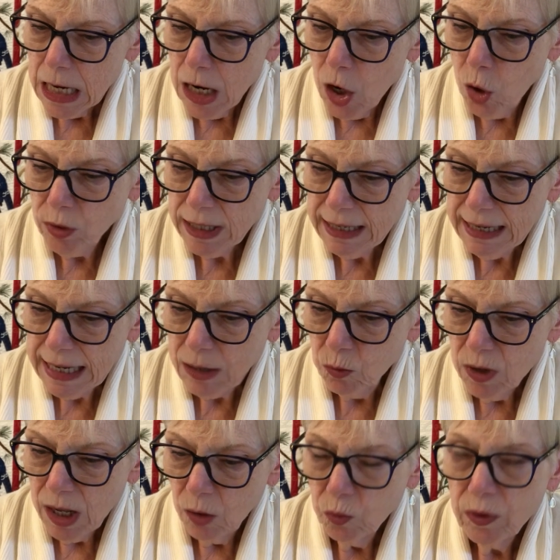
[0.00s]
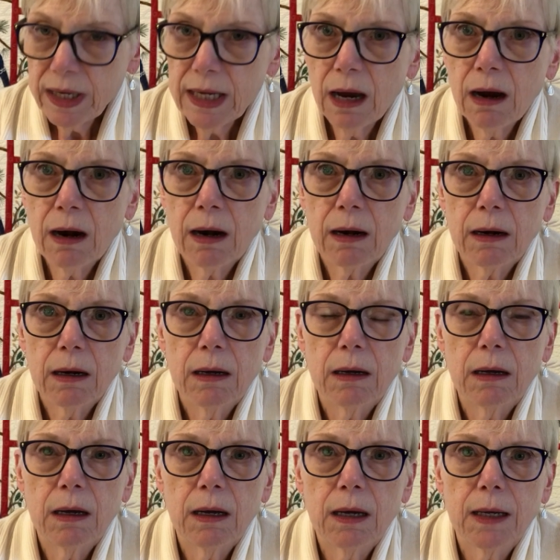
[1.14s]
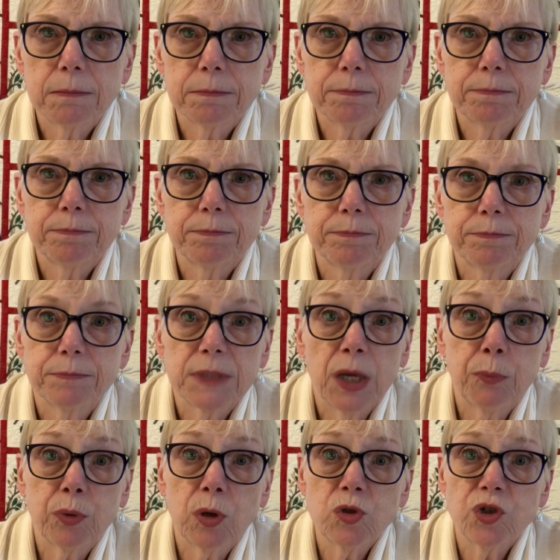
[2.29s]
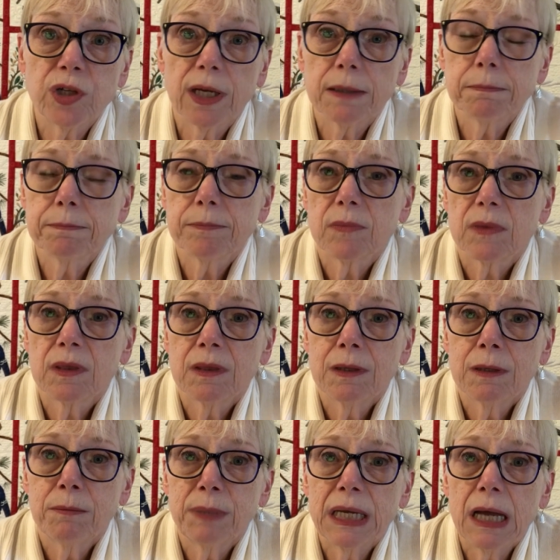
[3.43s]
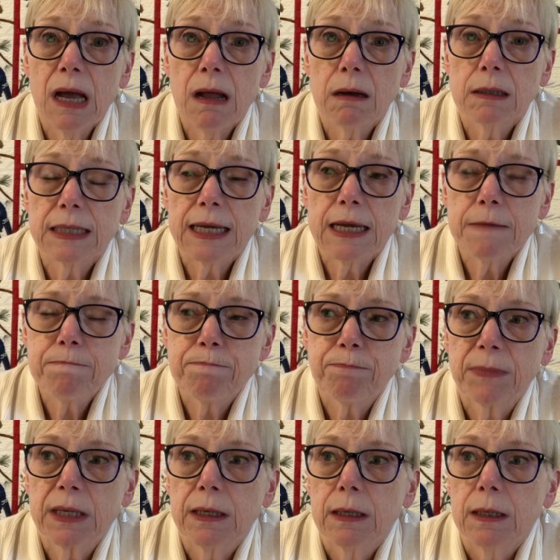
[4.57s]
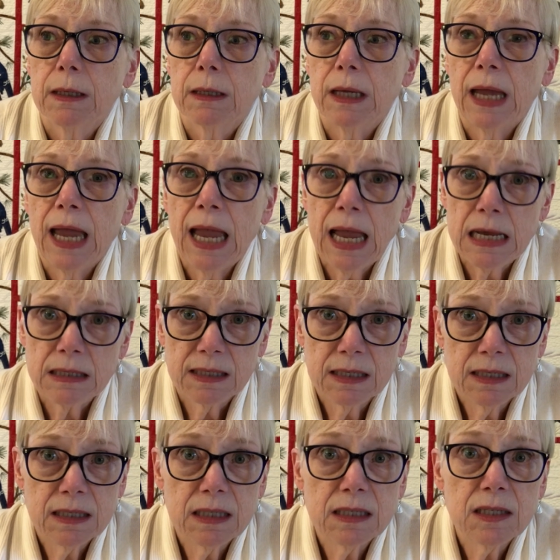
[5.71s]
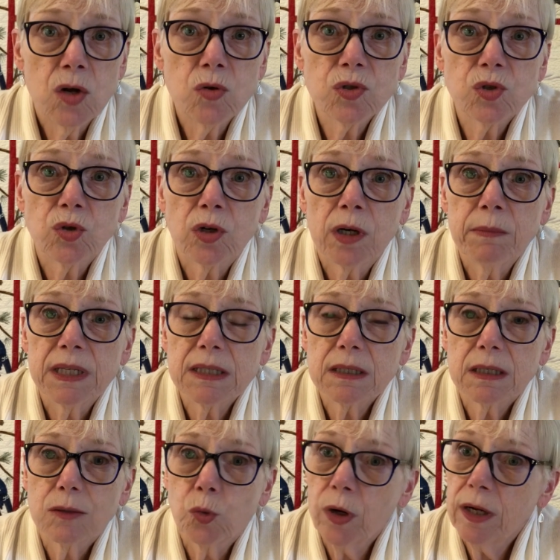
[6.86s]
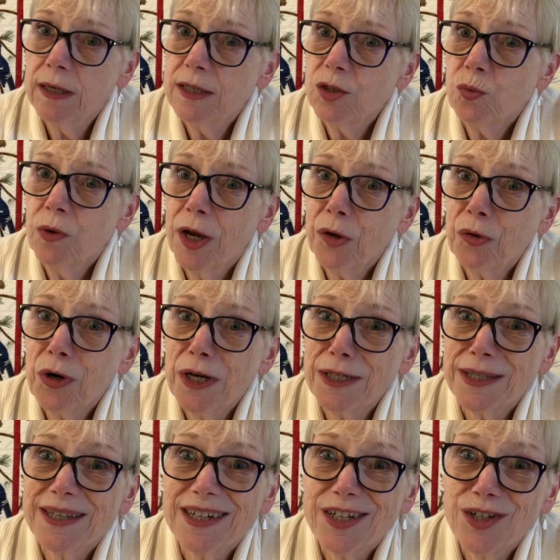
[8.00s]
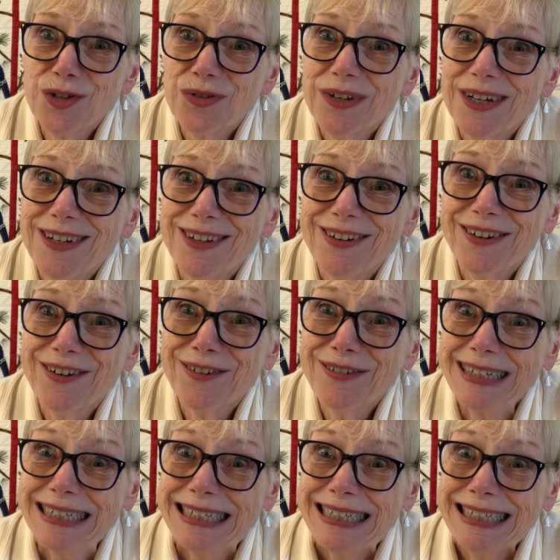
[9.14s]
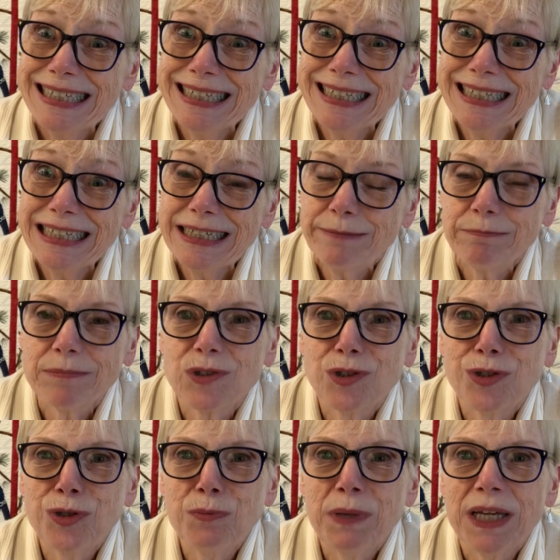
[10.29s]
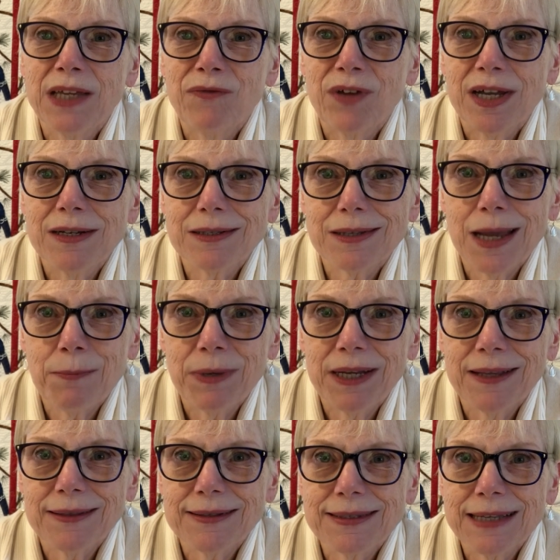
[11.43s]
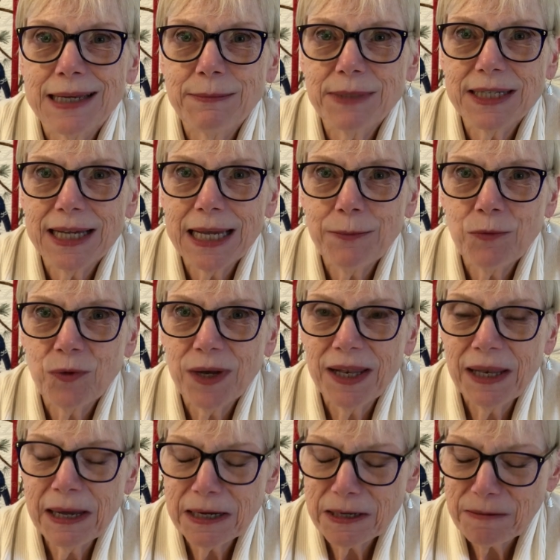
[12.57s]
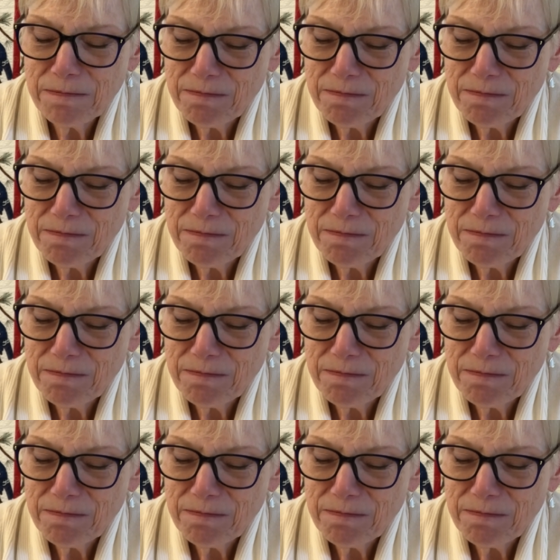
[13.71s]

Okay, well, we are approaching the big holiday, as is the snowstorm that's working its way across the country, you know, 2 big events happening at the same time. What luck.